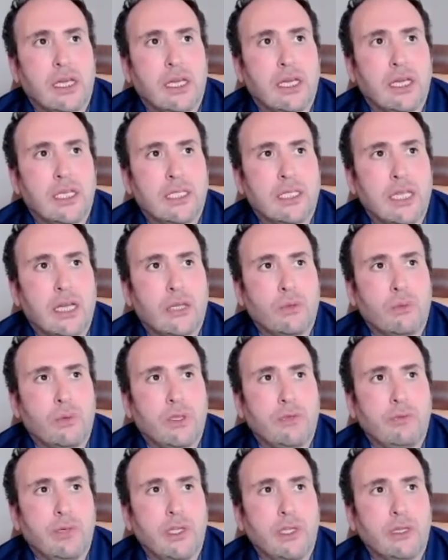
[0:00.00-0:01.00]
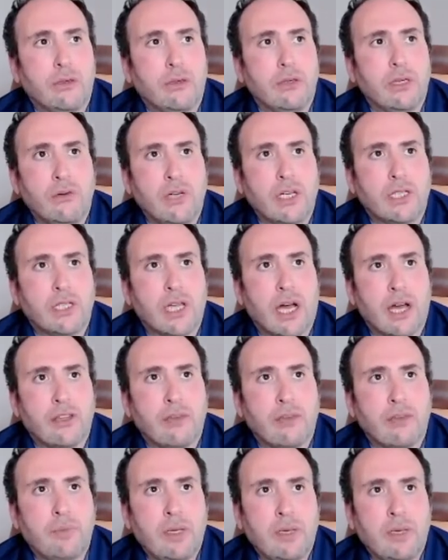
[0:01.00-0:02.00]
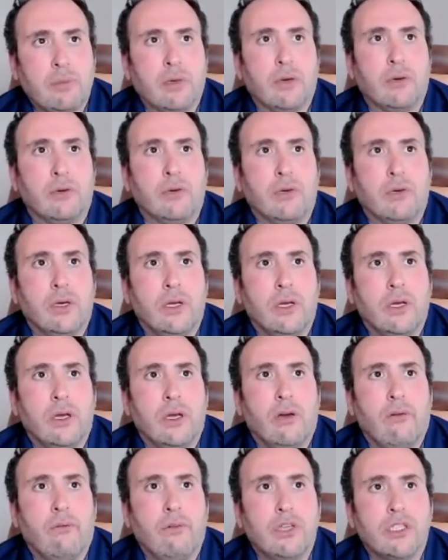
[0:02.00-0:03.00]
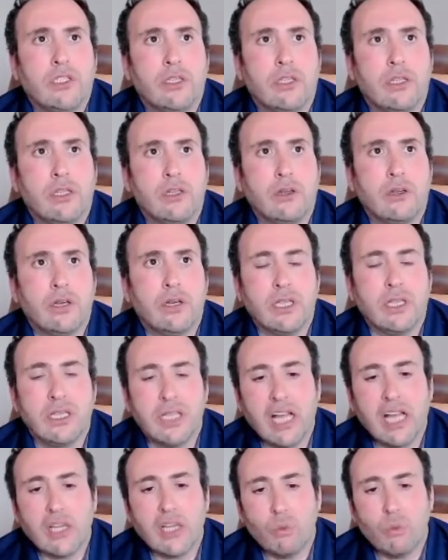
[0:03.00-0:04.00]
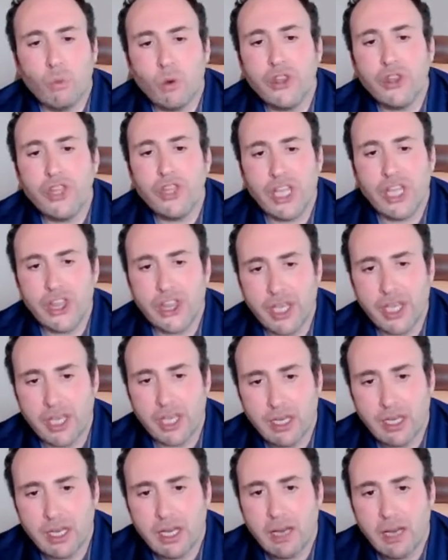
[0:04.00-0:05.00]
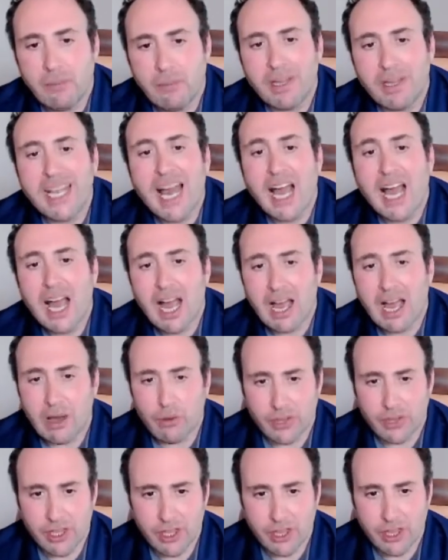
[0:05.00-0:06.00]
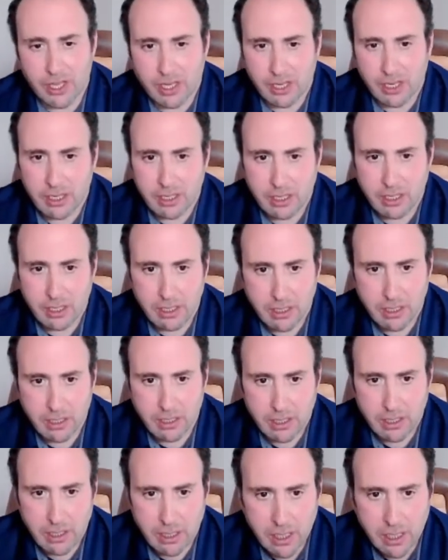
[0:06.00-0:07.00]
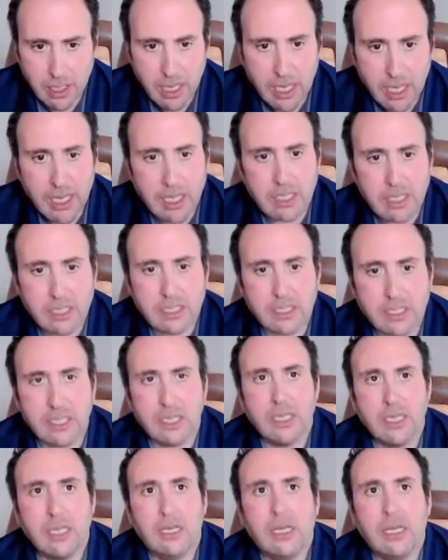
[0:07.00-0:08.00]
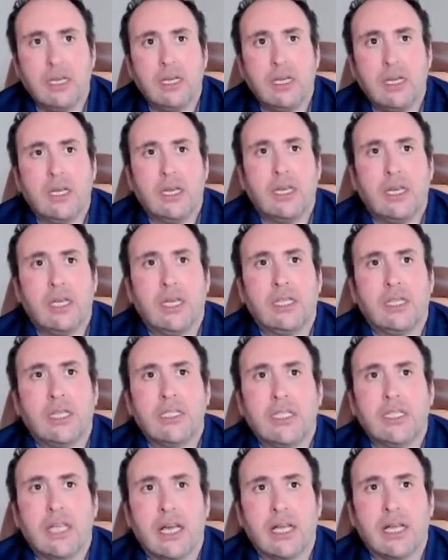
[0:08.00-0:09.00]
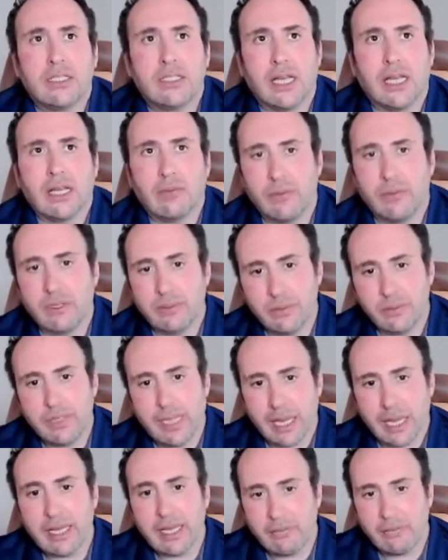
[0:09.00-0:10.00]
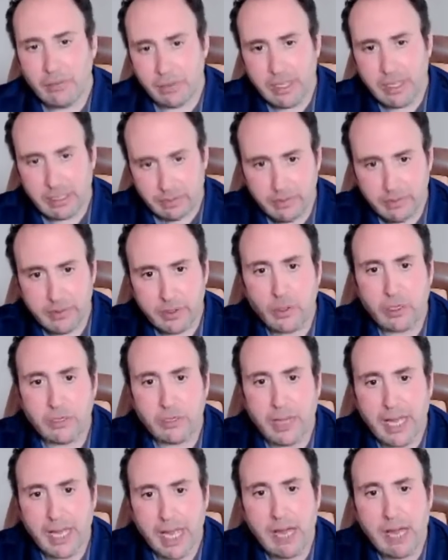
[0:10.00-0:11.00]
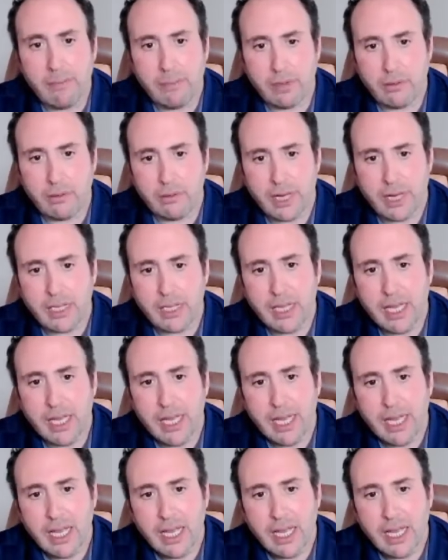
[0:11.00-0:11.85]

is that when we look at other people, we should learn not what they think, but how they think. It's a in a sense like when like I gave you like when you talk about Apple, right?